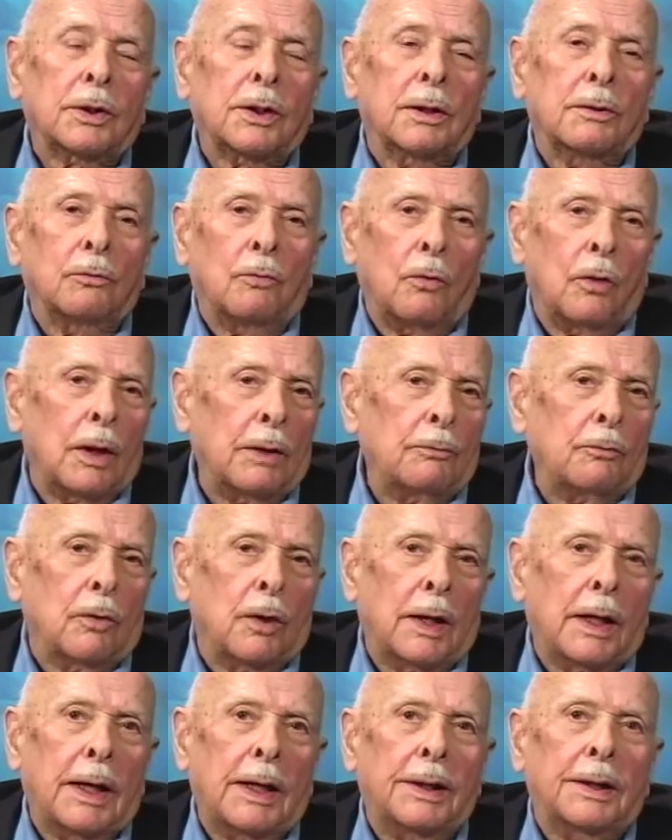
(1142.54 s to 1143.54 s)
one
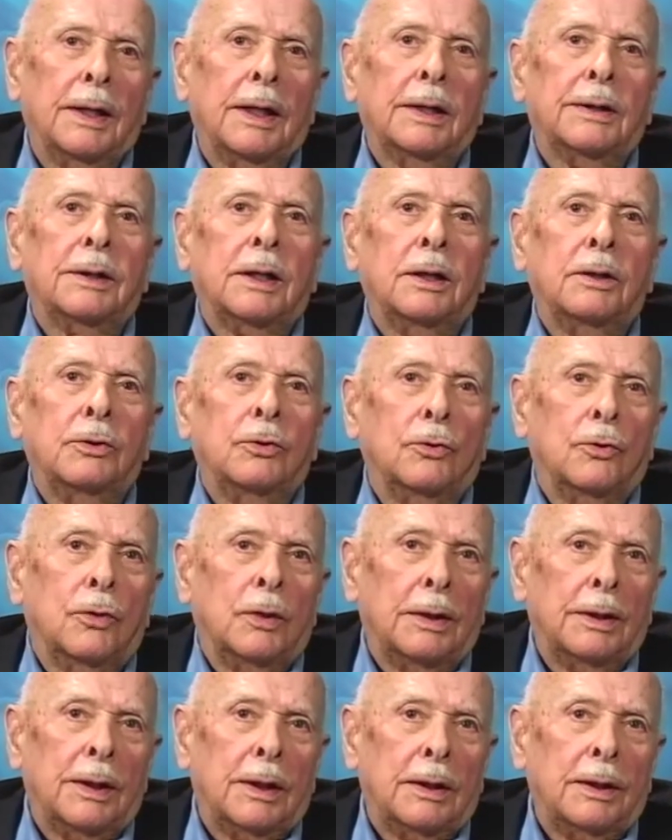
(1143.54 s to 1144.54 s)
way that they
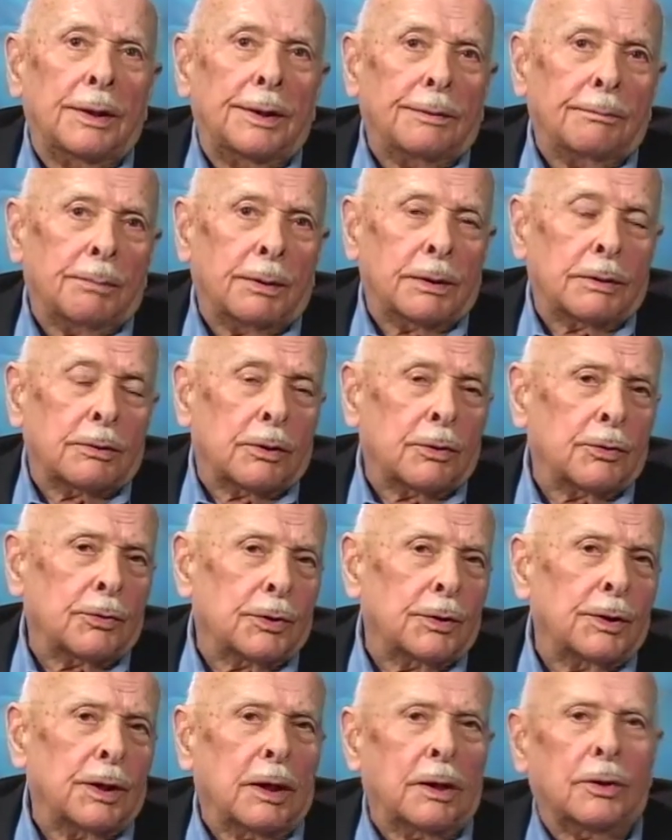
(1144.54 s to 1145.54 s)
do, but there's
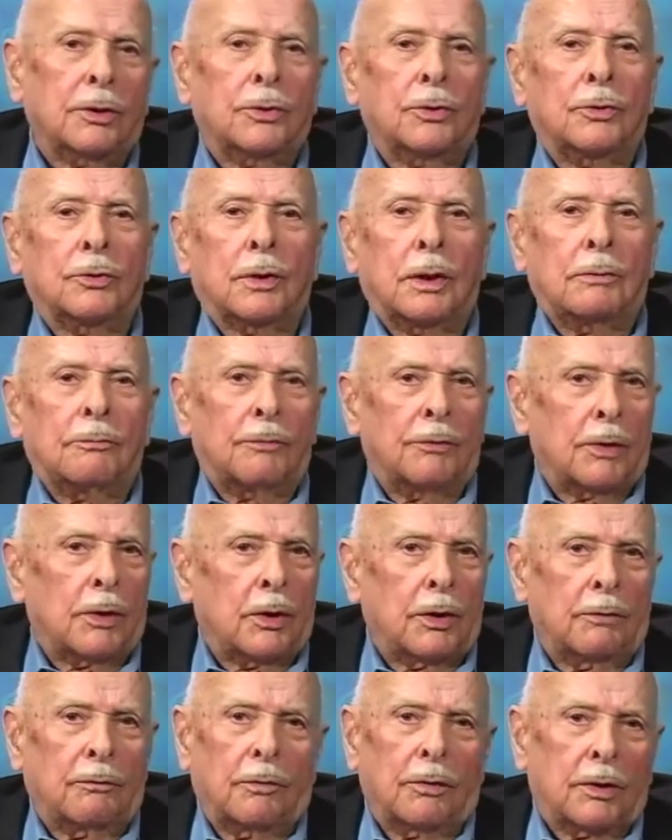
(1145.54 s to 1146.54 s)
another
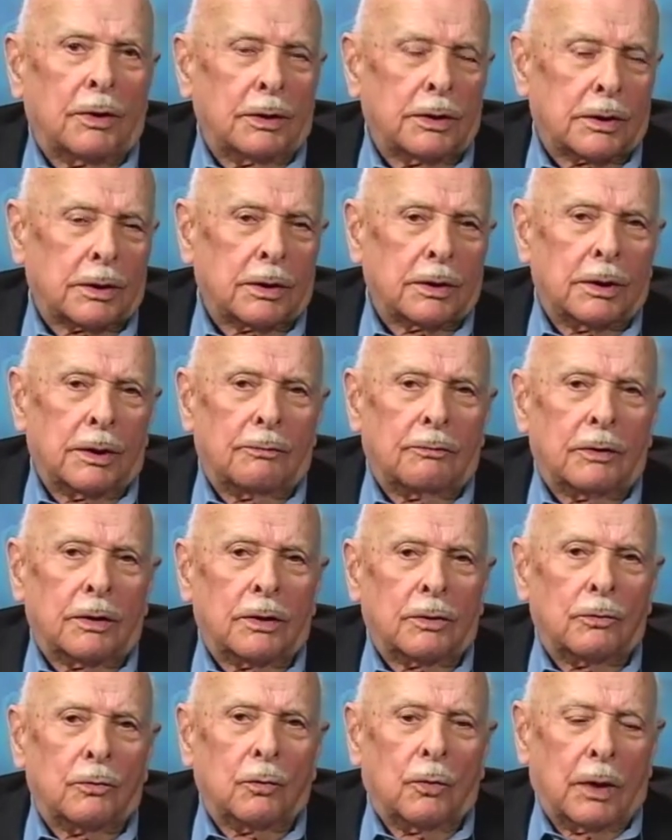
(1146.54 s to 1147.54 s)
very, very
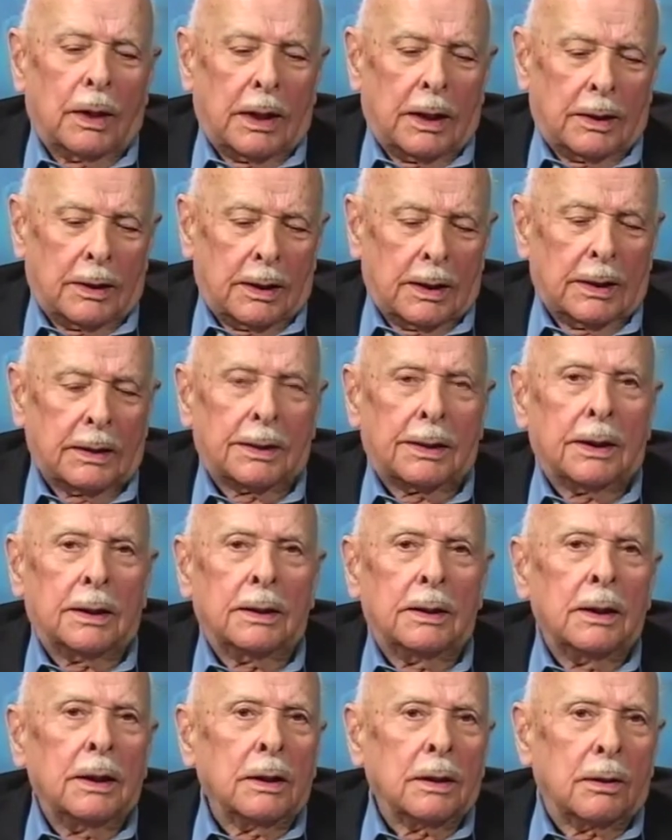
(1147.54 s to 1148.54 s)
significant way that
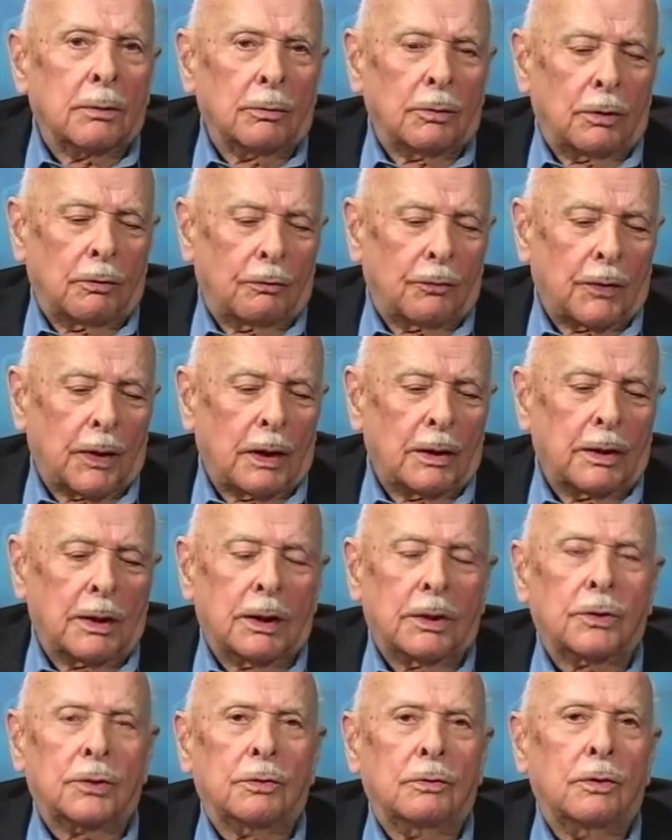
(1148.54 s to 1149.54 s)
Community
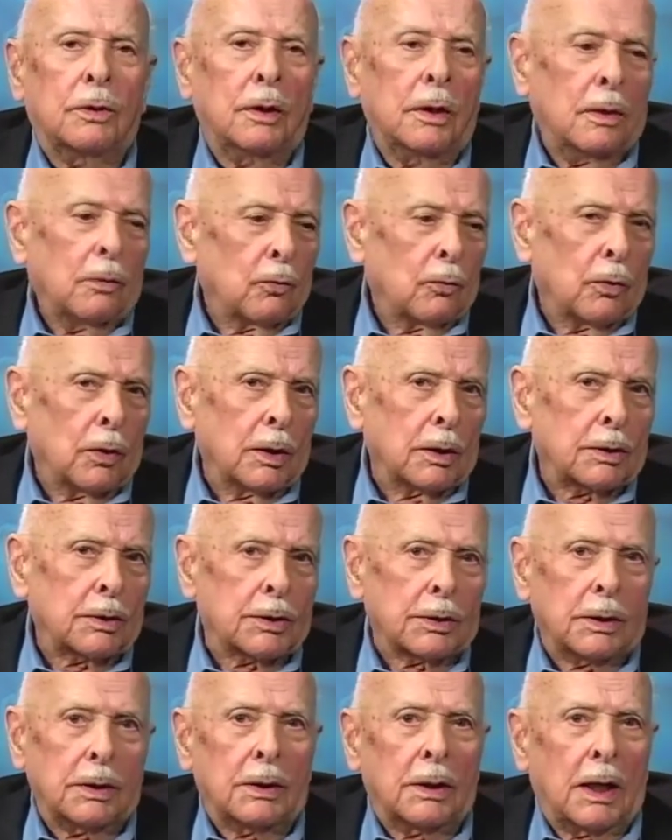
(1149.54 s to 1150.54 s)
Foundation works
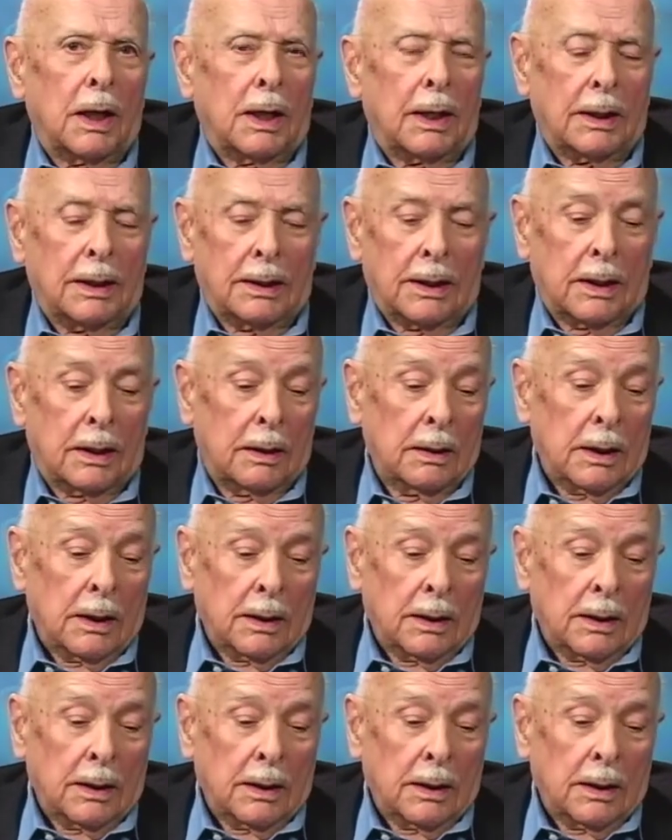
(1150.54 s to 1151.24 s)
that I